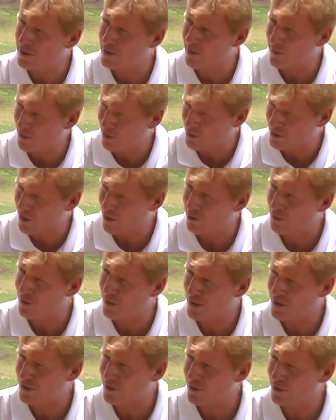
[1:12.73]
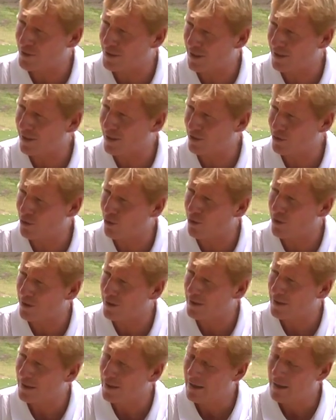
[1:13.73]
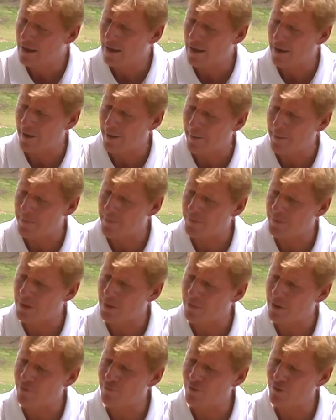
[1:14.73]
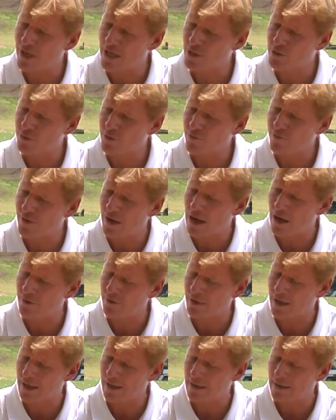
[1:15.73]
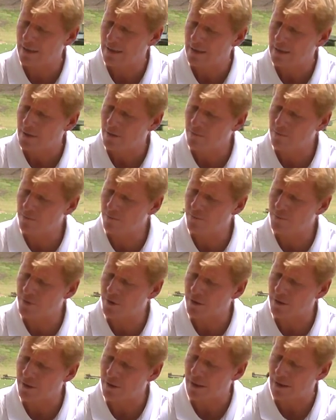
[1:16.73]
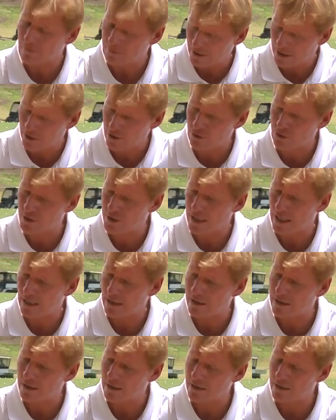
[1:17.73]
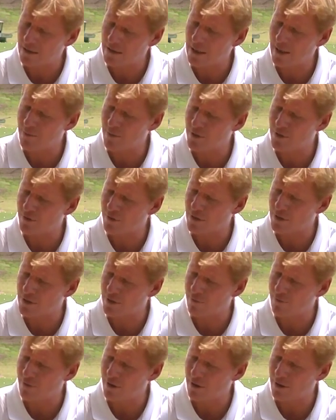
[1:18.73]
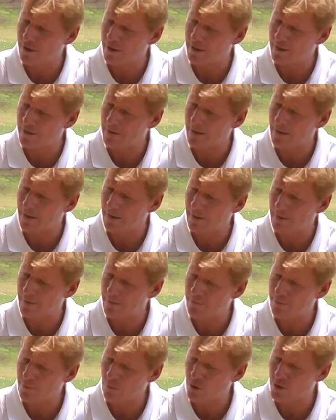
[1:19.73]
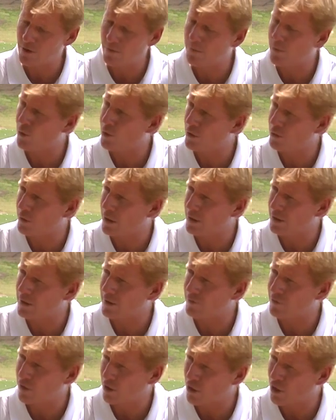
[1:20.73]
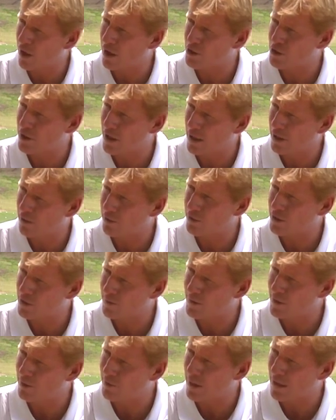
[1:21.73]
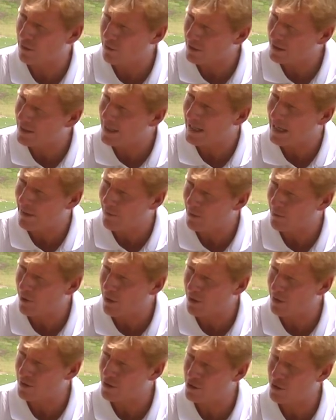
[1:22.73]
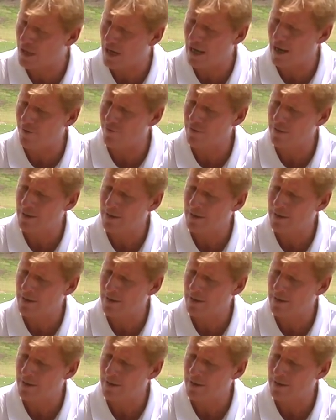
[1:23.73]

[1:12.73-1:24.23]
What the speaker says: some of those other things that you said, like torque. The mid-flex, we found that, like you stated, the tip is the very most important relative to the launch angle and spin rate, or the dynamic part of the shaft.